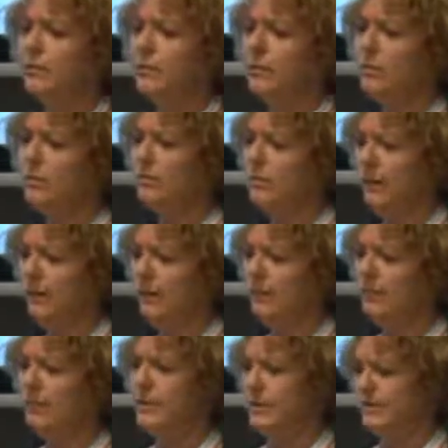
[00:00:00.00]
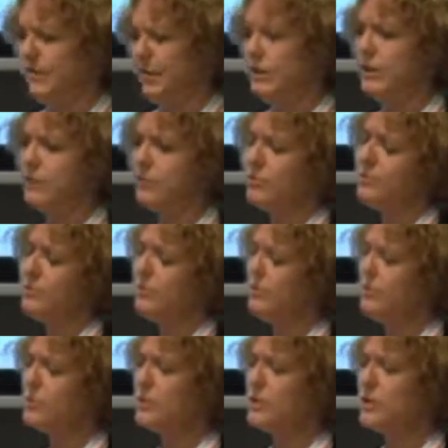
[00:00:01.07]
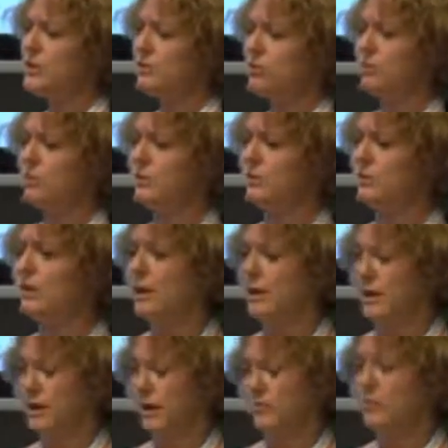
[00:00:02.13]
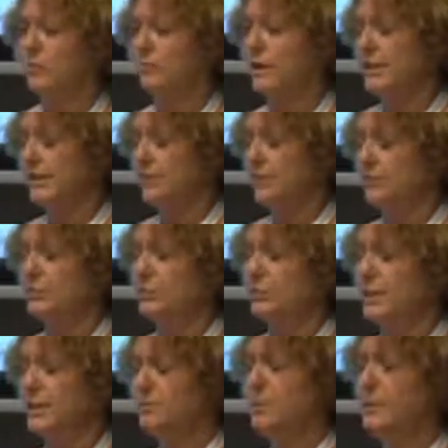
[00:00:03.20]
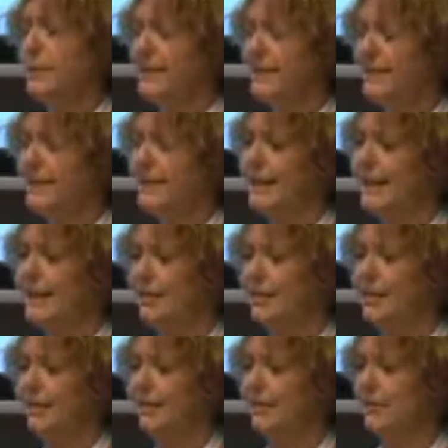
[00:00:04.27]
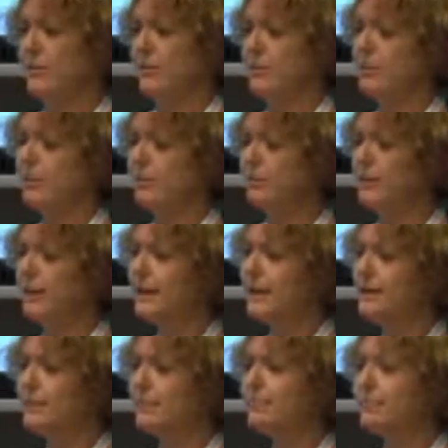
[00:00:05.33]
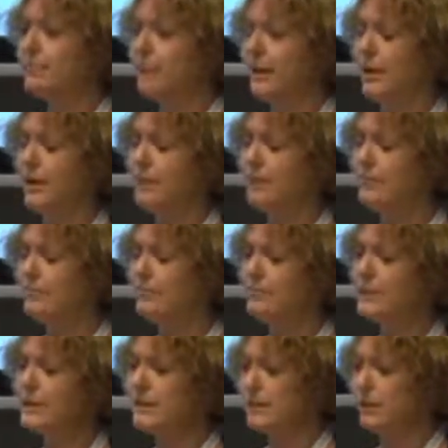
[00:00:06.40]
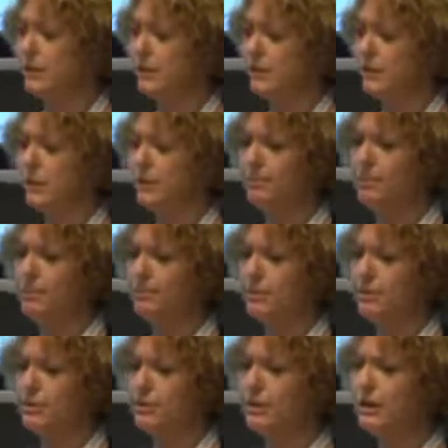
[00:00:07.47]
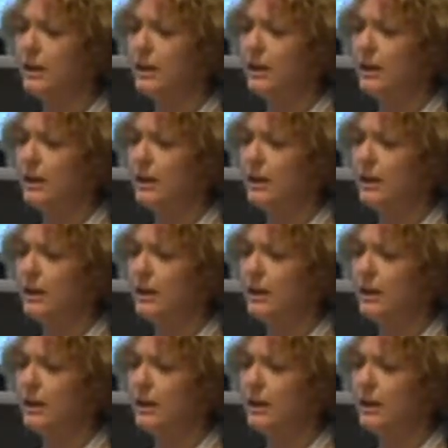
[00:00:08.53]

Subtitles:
from Maszek's group, from the Swedish group, and more recently we've tried to put the data together and done a European study which is not yet published.